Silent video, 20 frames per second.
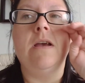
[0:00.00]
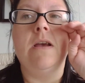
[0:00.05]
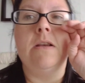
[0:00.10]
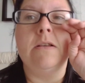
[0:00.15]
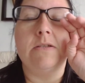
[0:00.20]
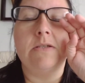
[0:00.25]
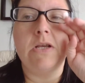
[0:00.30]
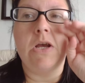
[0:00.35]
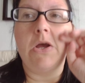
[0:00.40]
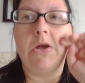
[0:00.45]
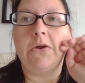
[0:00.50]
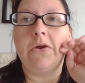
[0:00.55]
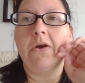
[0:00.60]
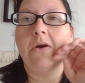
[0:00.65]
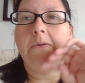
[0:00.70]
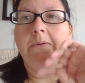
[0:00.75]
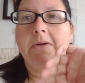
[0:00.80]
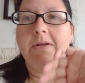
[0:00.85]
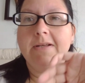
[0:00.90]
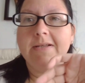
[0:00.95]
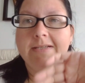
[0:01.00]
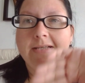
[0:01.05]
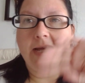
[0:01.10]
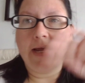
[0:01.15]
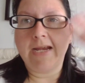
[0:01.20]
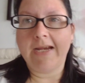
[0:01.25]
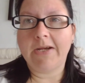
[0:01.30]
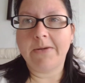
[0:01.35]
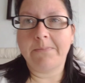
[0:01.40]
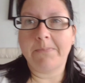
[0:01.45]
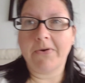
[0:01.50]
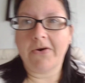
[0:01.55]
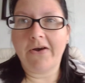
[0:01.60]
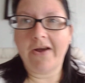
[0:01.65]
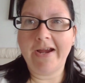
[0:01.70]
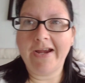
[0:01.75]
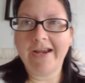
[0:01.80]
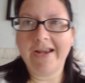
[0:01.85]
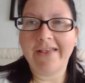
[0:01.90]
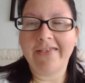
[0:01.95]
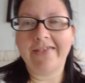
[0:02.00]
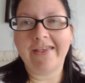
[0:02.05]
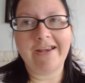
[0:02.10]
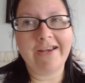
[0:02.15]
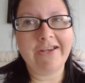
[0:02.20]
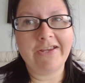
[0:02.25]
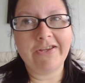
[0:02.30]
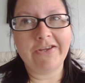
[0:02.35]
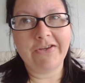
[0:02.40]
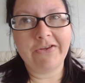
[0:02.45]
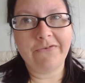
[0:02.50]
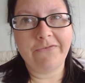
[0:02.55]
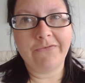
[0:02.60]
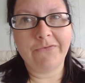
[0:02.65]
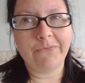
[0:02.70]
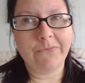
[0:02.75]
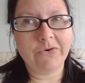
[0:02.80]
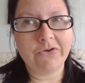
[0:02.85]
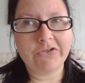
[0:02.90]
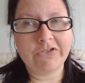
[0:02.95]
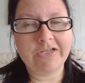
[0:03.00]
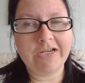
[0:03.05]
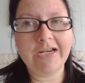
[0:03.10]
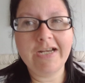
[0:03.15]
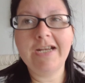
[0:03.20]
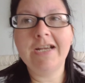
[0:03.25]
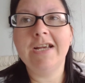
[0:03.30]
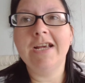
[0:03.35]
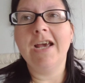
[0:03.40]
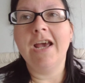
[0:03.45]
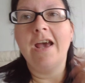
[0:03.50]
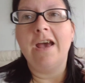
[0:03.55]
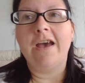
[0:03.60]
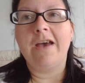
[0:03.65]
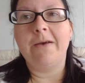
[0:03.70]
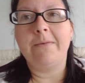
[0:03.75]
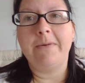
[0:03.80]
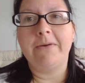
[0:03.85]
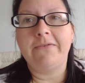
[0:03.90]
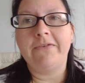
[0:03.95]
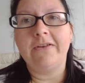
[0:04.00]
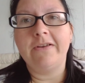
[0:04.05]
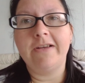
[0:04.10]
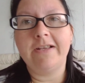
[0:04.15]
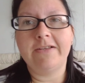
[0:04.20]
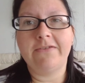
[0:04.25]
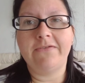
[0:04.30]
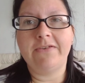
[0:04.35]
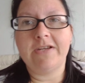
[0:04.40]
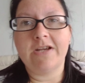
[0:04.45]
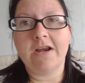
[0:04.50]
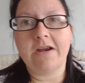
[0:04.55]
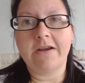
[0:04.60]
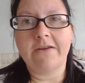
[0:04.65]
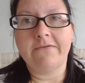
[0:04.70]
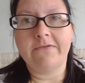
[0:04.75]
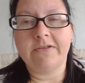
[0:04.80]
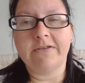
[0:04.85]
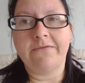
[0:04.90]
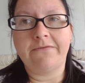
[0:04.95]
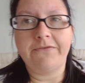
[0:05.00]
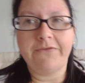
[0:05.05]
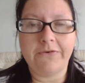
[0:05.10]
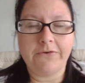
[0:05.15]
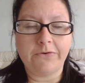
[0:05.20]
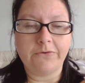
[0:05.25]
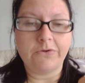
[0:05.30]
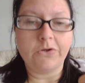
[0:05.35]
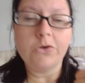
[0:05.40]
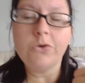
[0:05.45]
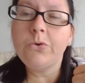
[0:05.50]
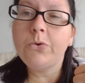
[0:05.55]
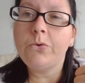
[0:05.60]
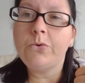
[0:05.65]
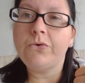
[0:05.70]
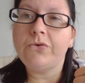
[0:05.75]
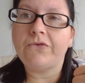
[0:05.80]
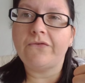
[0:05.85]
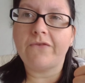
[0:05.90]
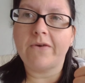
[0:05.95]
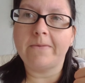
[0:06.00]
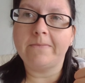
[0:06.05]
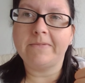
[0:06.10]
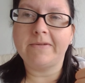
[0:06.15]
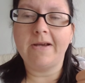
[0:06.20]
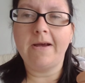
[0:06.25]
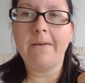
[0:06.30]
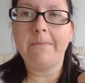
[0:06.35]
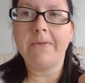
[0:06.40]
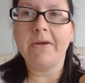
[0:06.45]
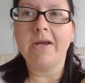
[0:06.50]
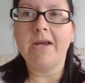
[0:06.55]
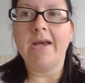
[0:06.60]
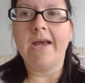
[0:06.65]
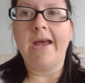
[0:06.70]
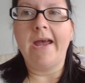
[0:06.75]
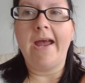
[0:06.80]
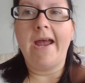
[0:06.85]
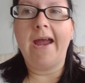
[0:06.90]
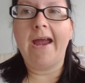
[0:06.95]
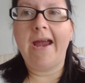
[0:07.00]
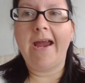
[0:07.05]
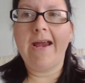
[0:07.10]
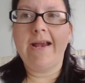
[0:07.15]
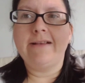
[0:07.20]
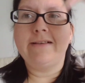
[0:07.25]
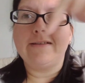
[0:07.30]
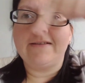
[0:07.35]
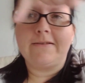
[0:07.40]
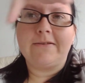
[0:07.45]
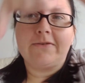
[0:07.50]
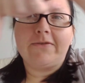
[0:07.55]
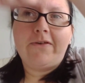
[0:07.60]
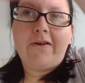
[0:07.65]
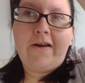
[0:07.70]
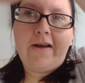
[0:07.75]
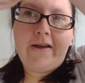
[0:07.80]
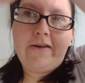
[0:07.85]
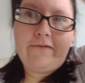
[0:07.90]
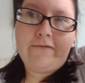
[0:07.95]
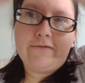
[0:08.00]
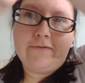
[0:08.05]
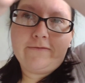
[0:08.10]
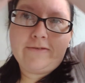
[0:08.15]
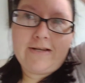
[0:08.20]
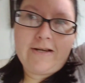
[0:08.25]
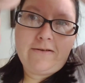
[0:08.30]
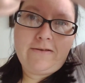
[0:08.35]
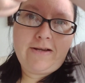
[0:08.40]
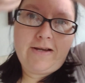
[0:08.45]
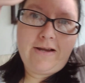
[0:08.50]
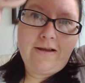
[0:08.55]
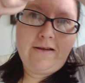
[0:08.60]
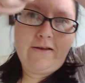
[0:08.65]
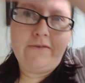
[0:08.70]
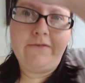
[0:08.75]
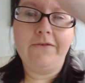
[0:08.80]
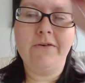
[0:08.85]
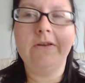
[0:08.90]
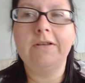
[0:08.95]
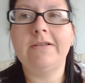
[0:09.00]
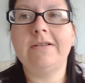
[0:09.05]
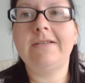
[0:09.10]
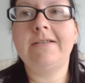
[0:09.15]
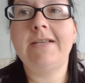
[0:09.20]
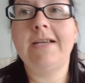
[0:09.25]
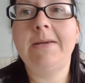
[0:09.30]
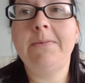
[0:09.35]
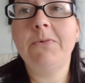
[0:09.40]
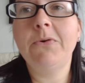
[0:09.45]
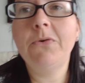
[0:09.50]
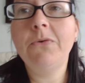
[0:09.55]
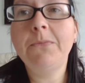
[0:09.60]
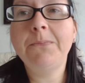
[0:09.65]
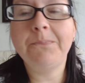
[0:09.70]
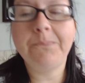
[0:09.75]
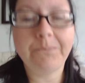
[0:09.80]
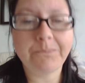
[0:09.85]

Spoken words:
So, I'm going to say goodbye. Thank you for watching. If you like this video, give us a few huge thumbs up. And subscribe down here to see more.